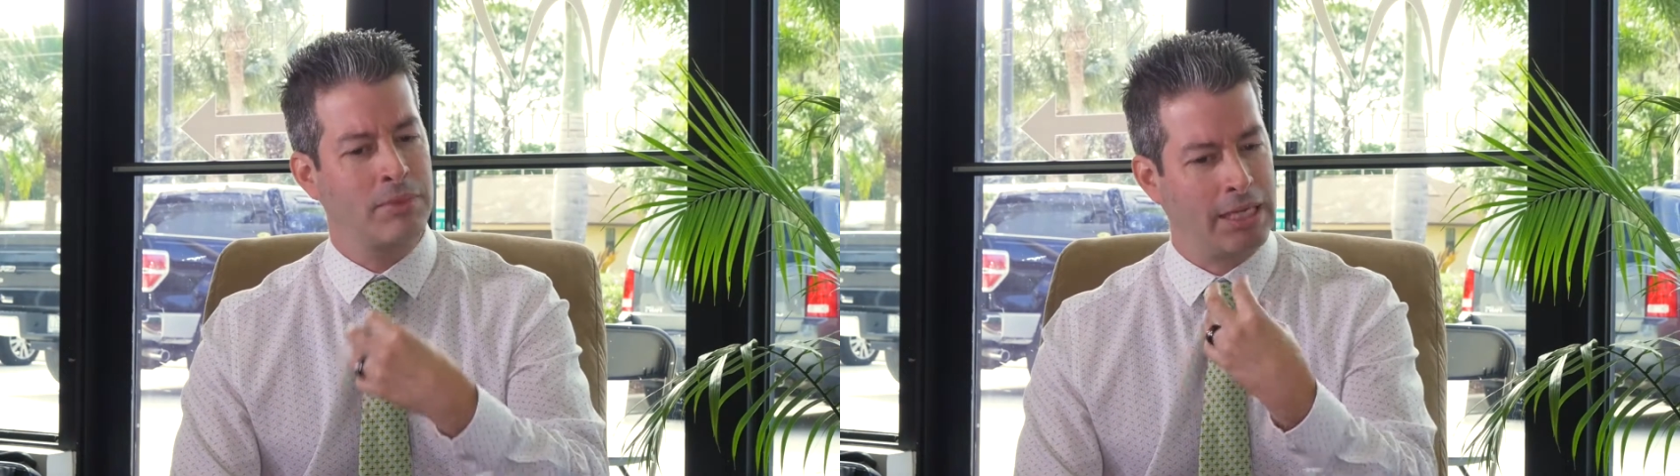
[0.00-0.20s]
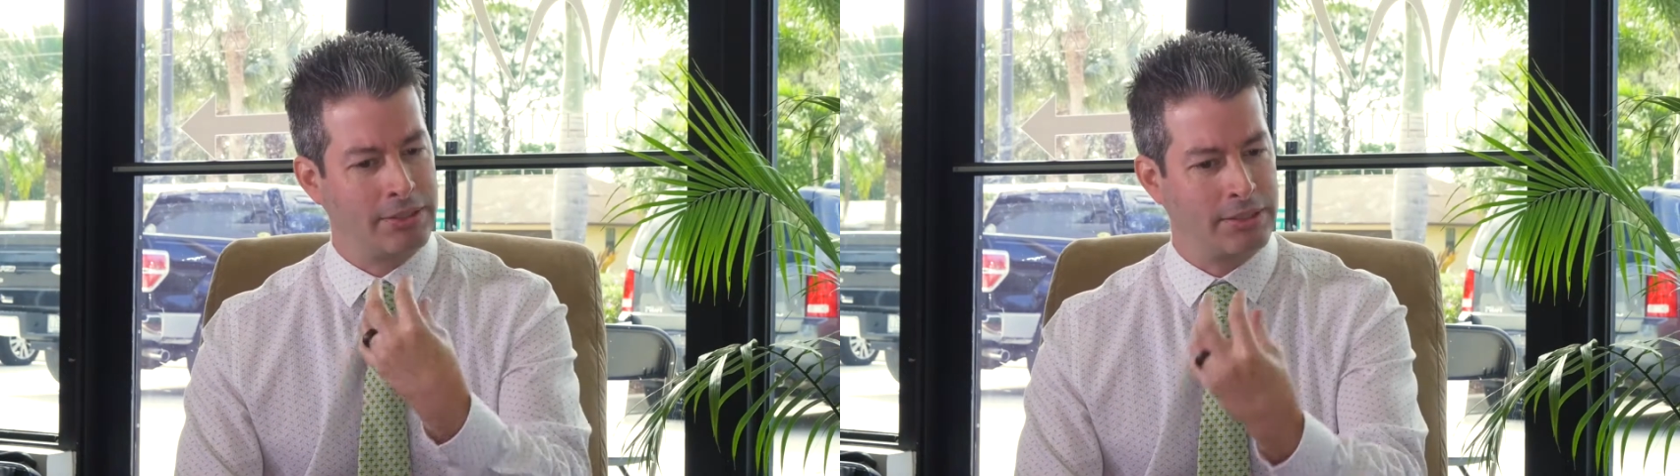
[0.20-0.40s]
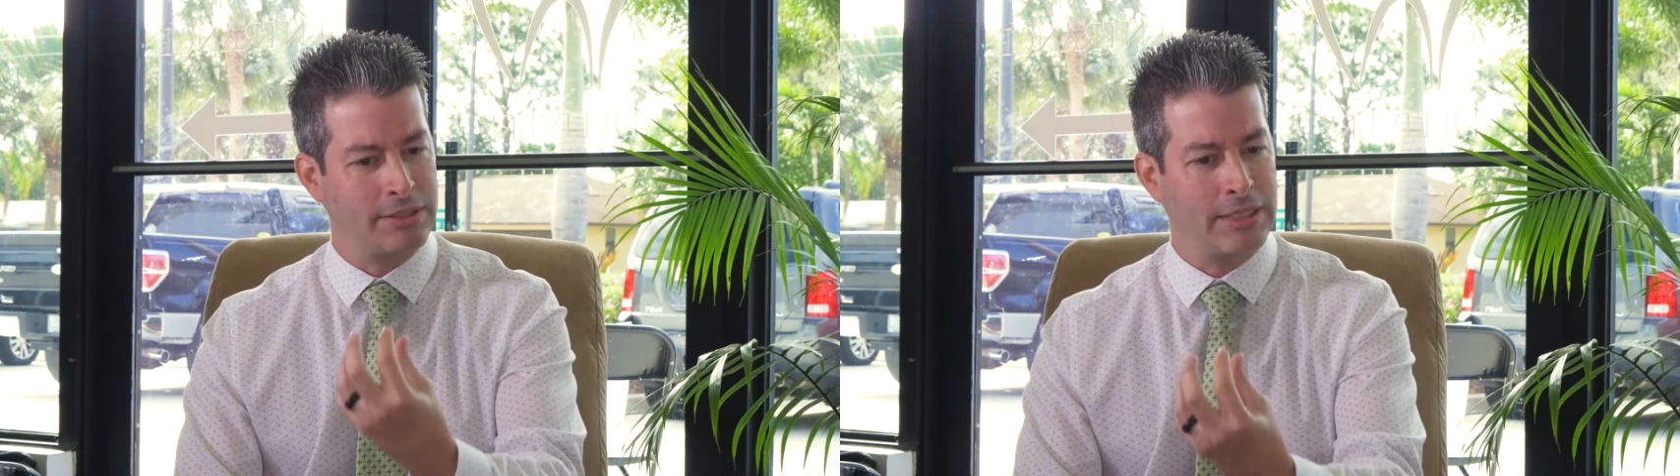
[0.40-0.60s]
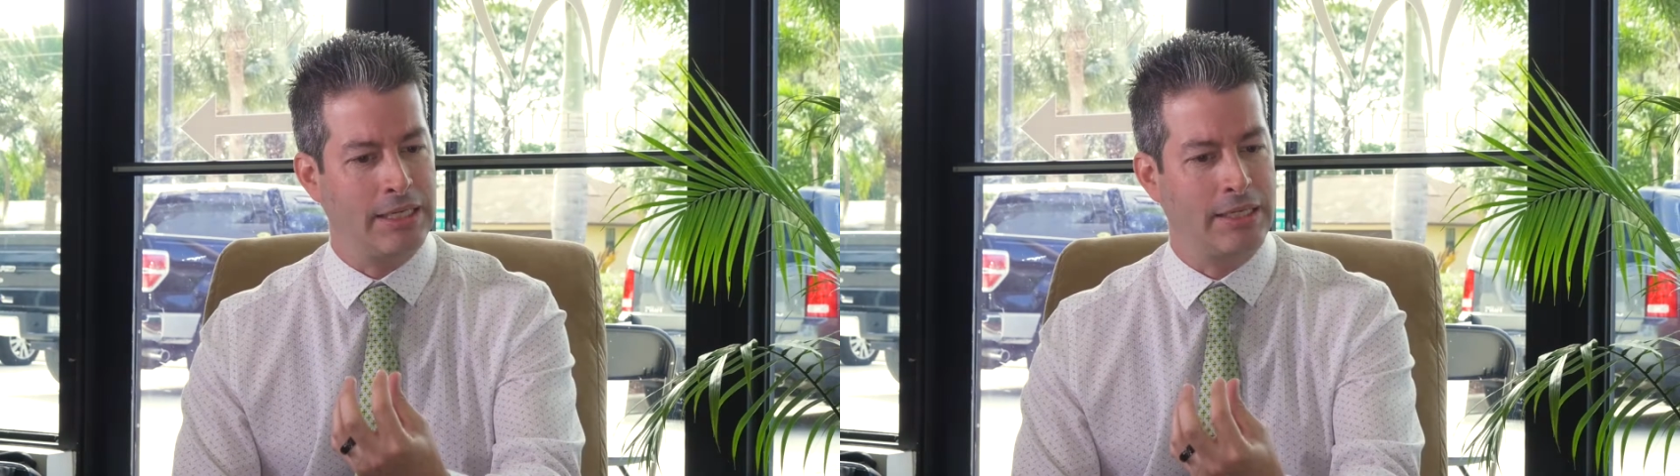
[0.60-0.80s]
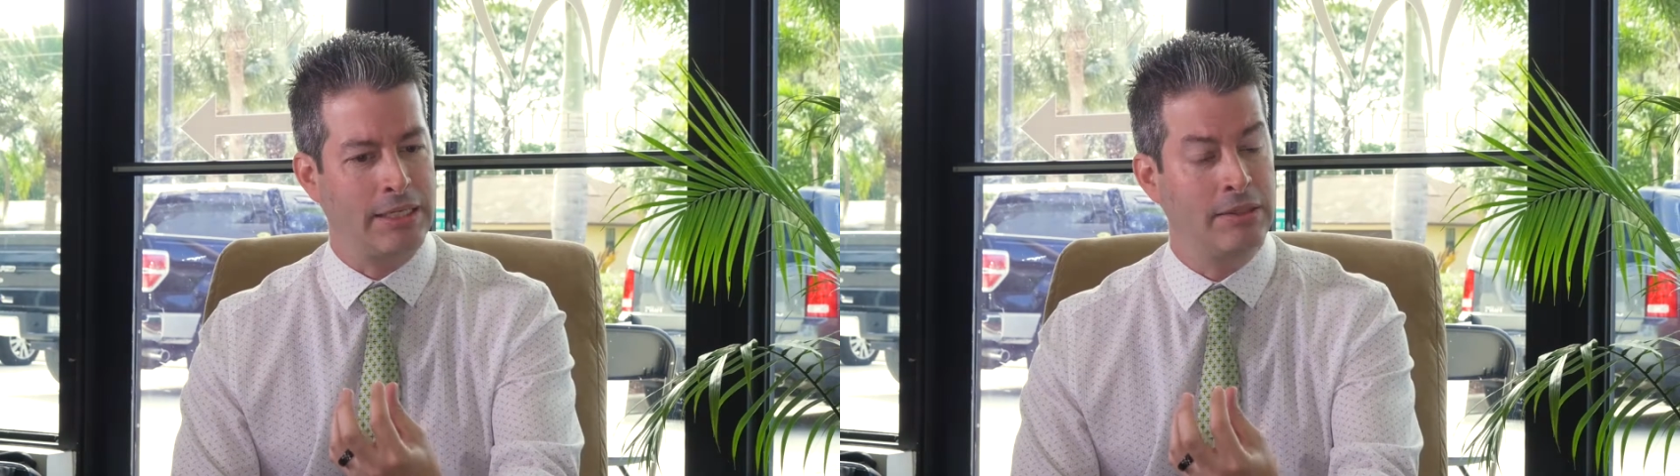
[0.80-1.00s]
cases,
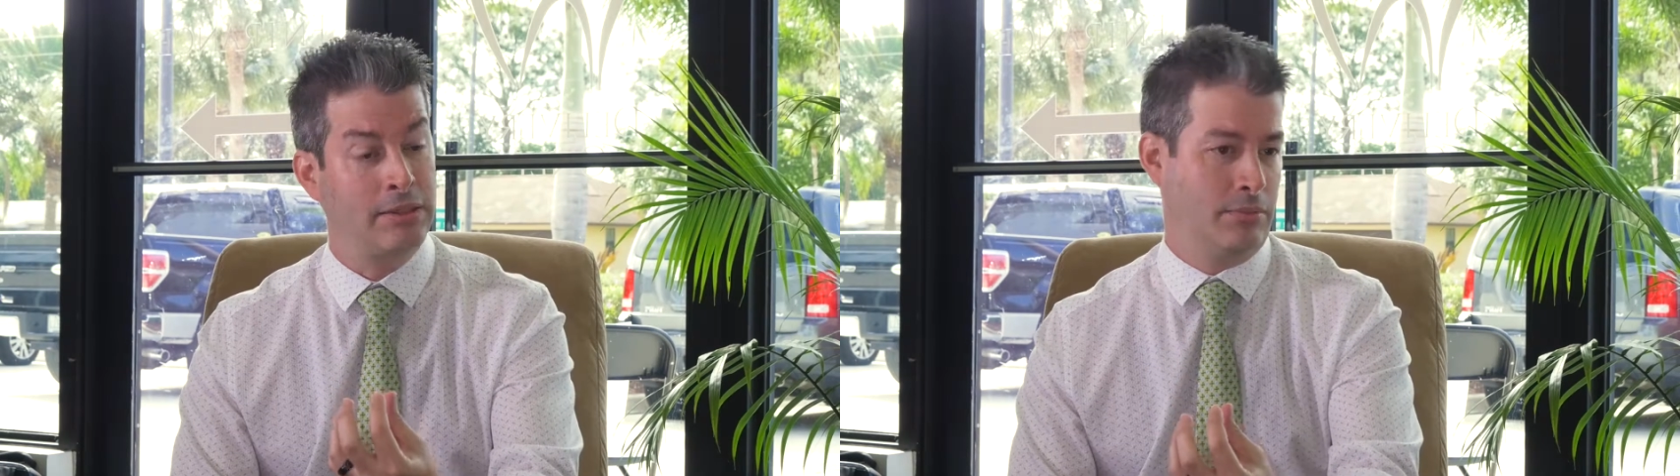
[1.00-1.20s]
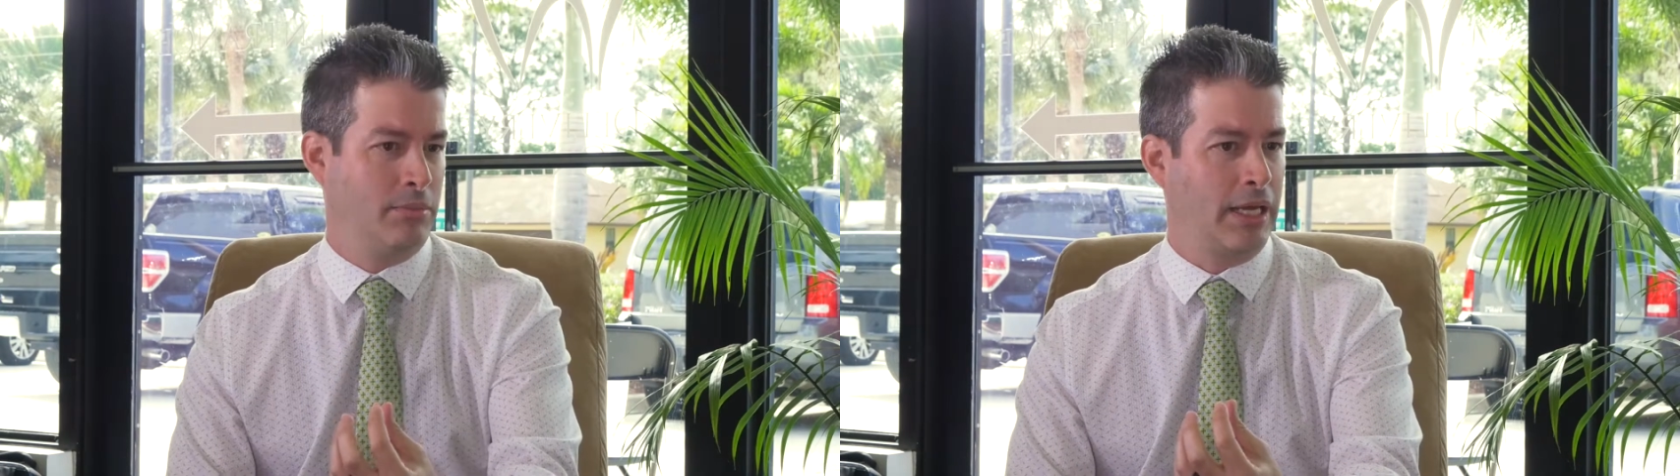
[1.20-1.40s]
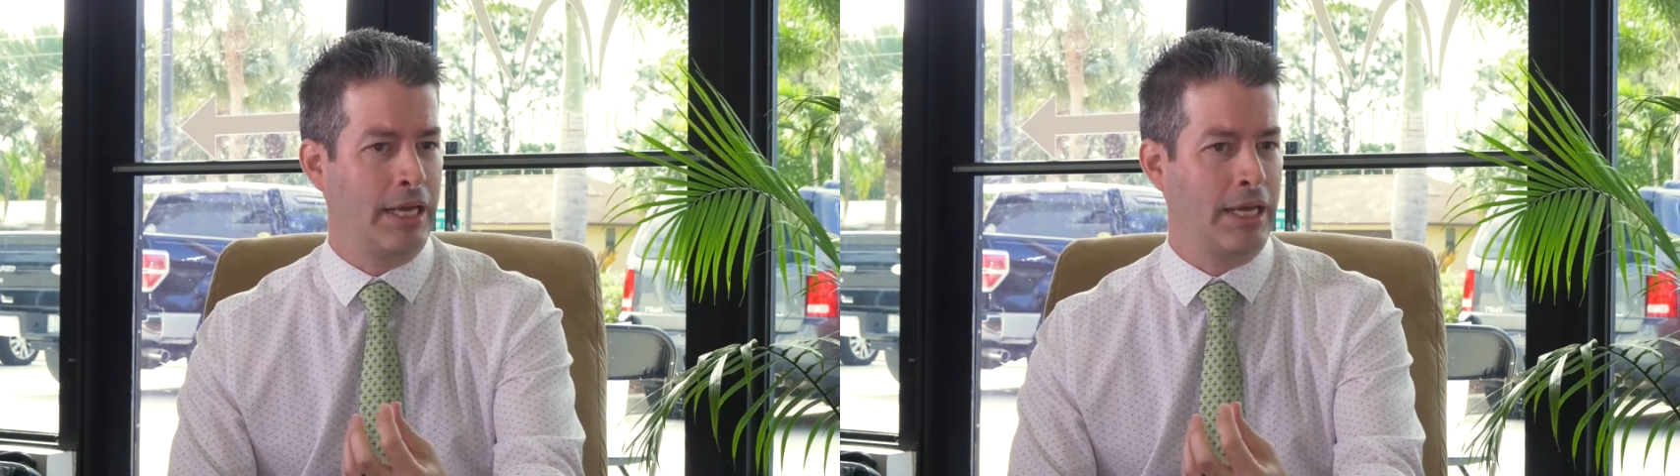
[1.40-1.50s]
they kill them,